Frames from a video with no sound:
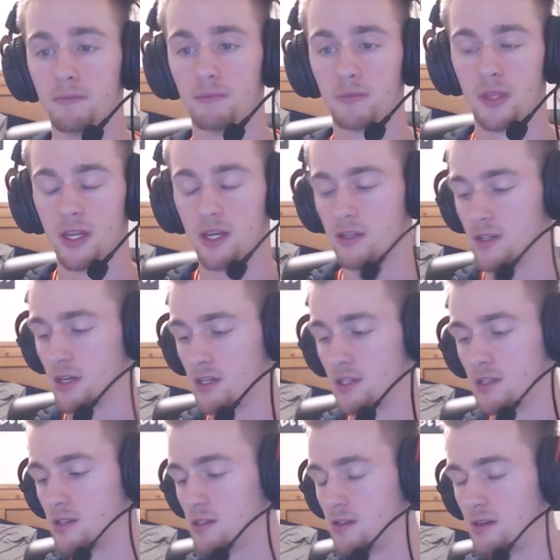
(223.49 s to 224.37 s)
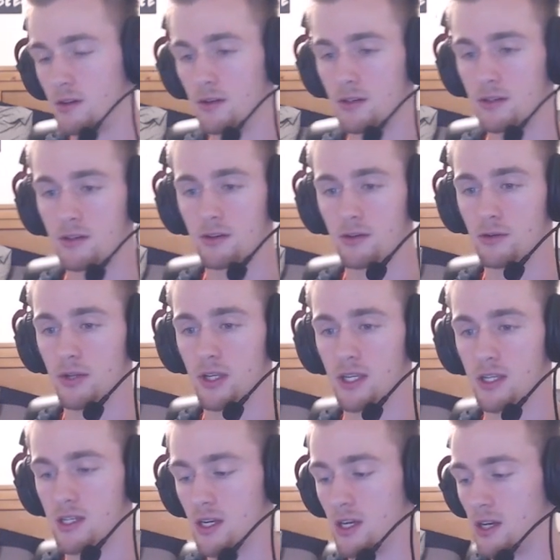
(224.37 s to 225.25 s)
I was like, screw
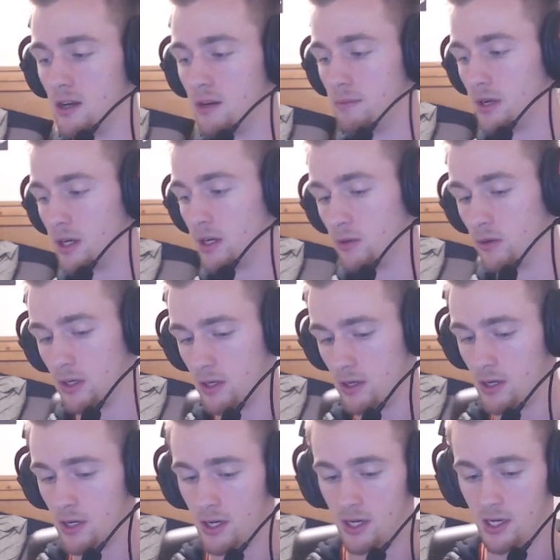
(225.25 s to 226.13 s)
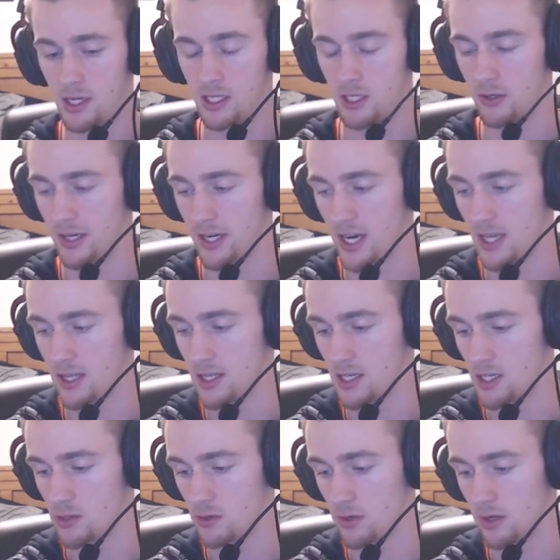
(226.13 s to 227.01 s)
this, I need a bigger one. So I got
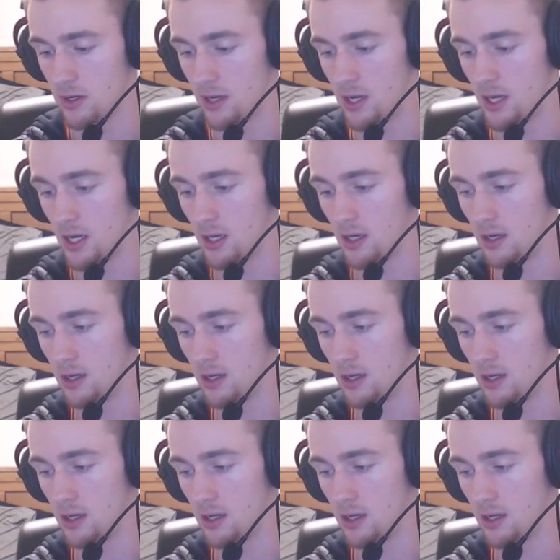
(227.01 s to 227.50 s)
this one and